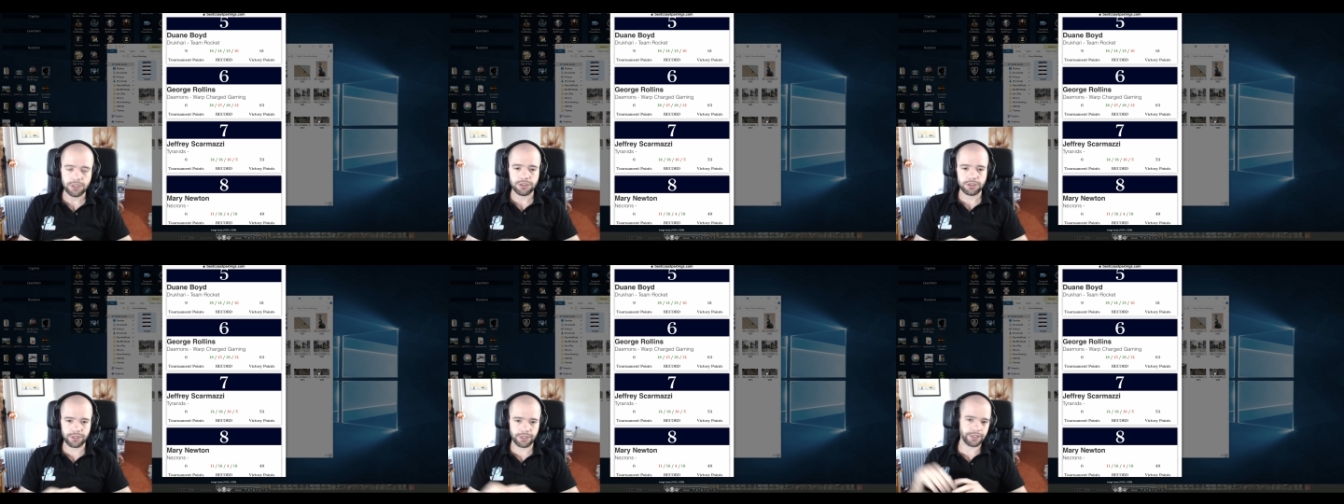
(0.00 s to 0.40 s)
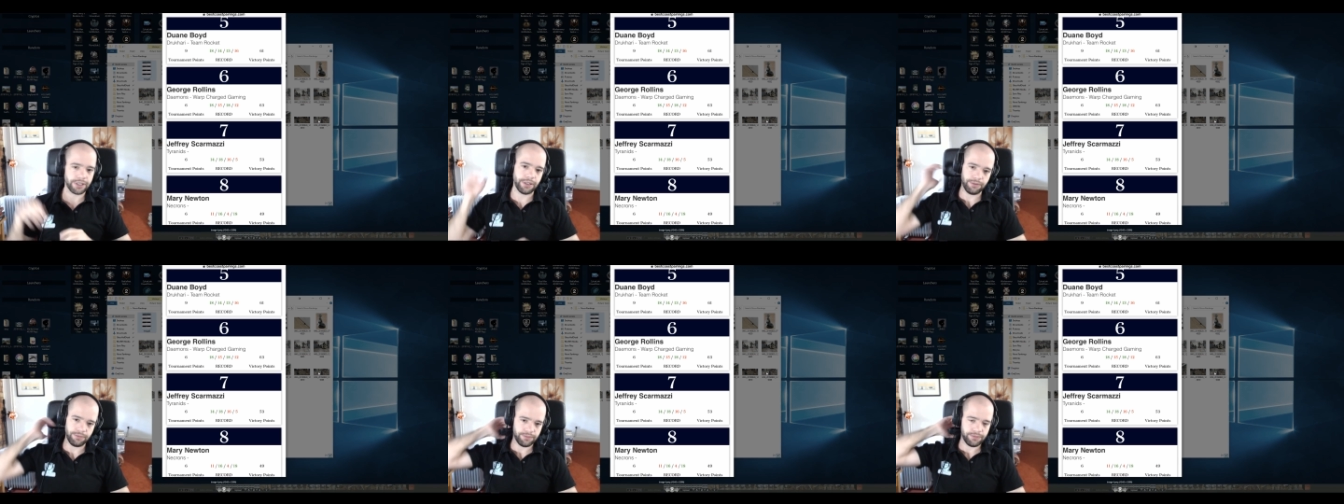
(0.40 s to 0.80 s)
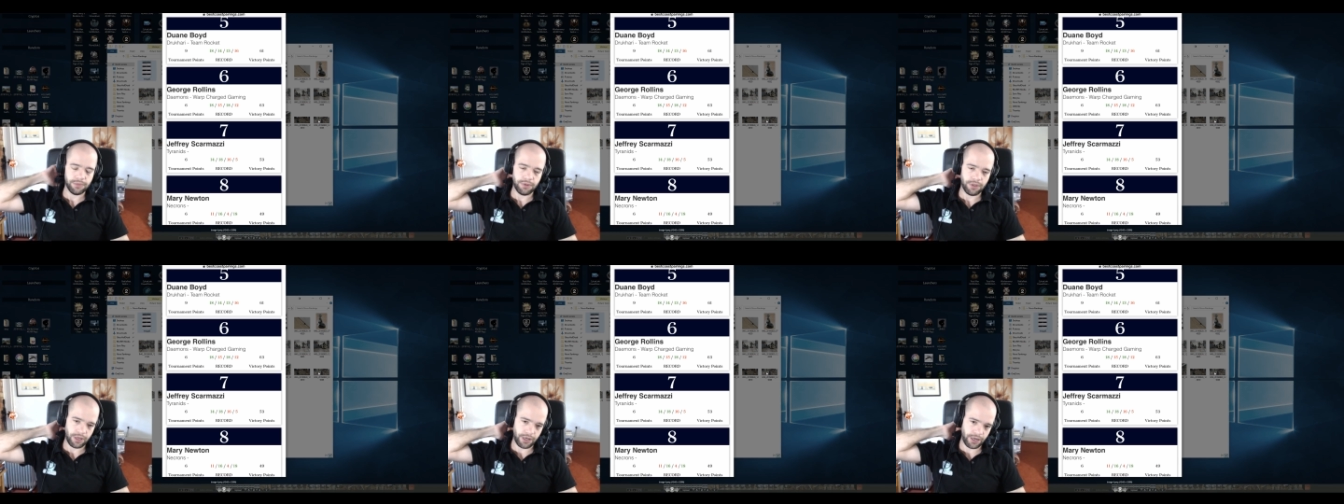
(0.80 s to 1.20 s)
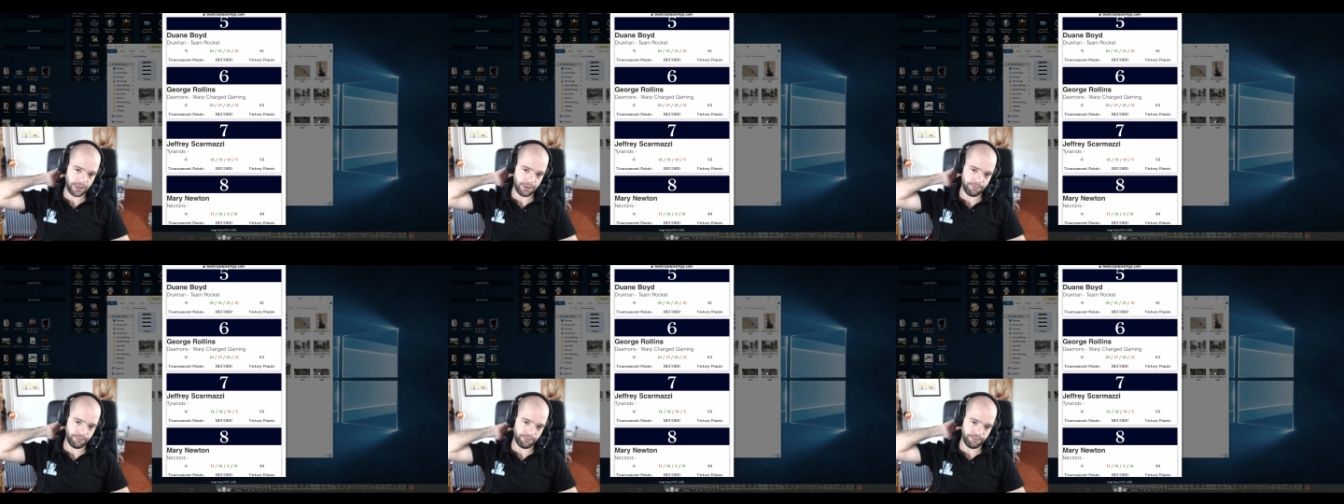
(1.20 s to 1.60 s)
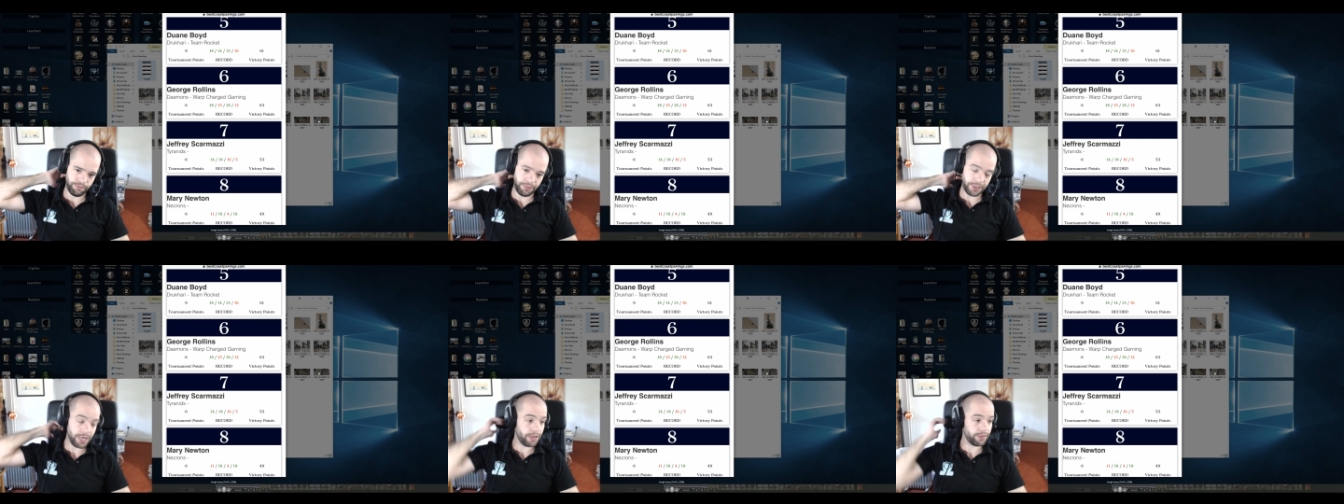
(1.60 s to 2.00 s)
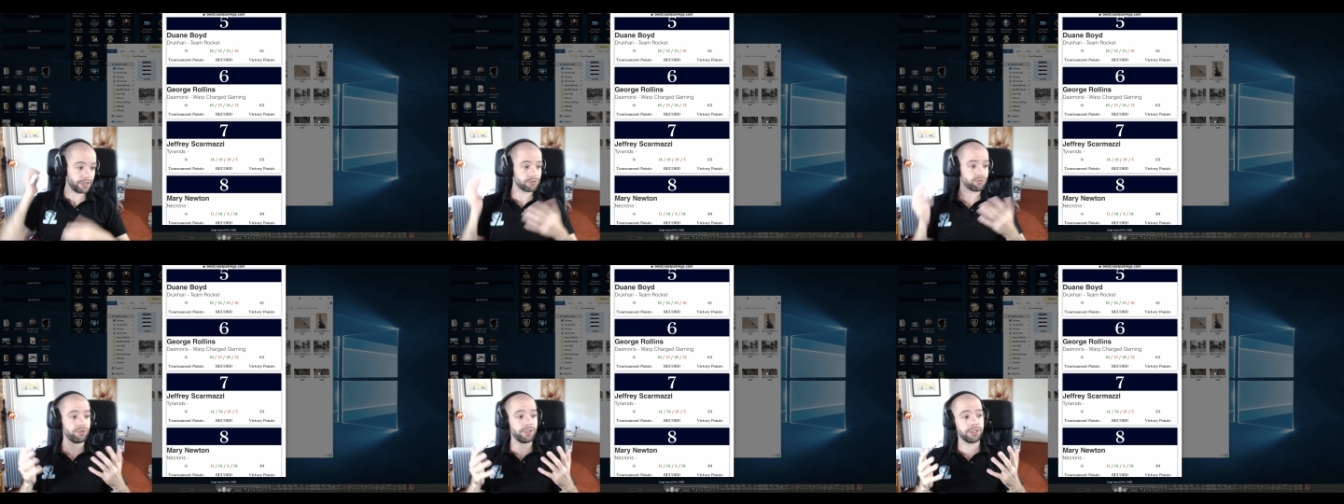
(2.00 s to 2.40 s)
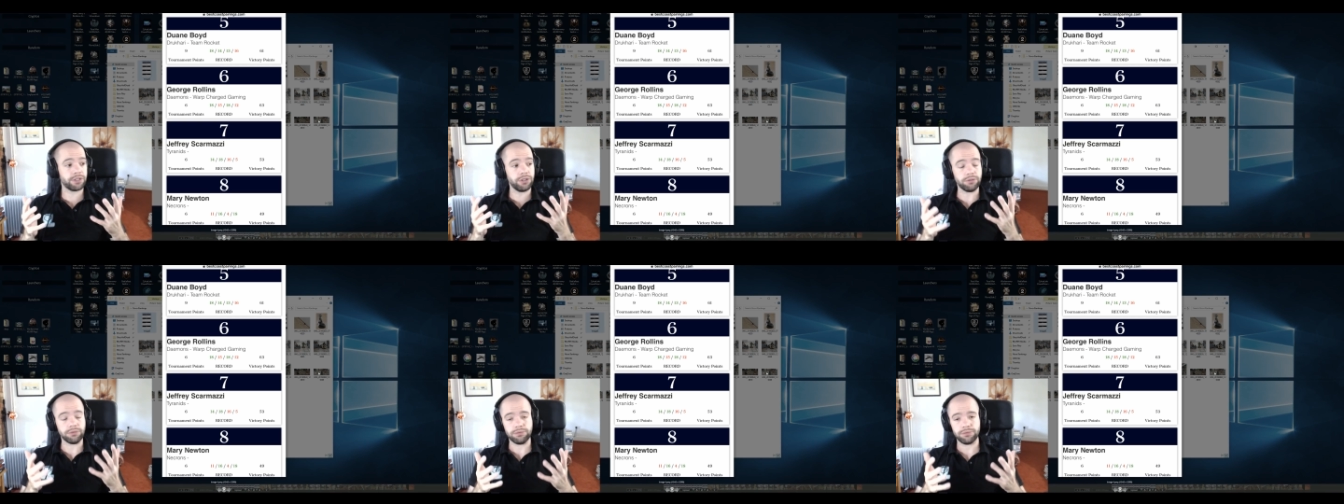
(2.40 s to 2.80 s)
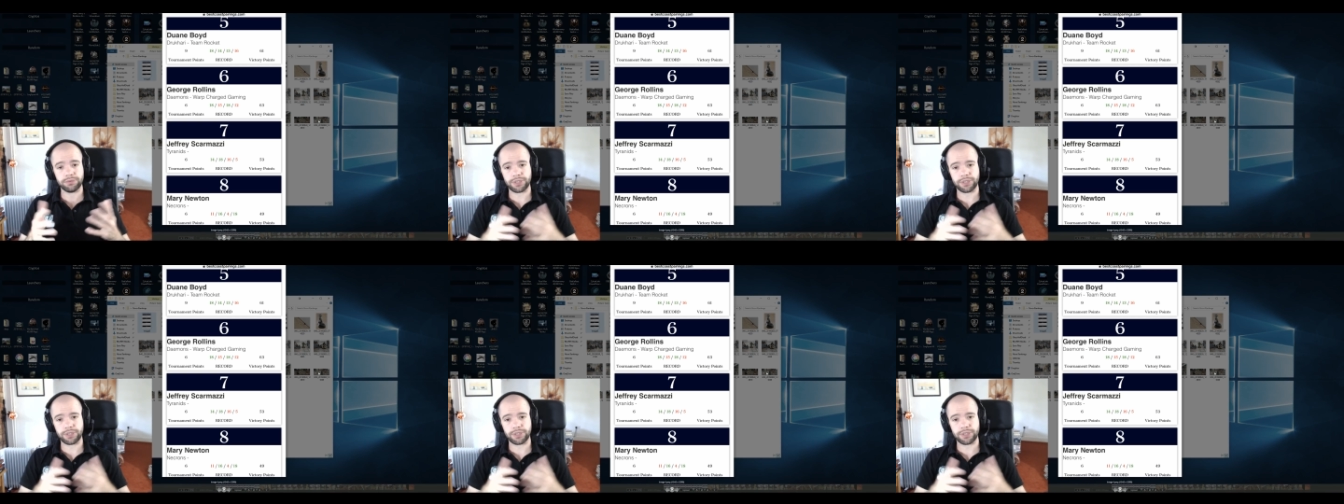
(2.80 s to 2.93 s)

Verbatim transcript: So, there you go. Um, but, yeah, that's really cool.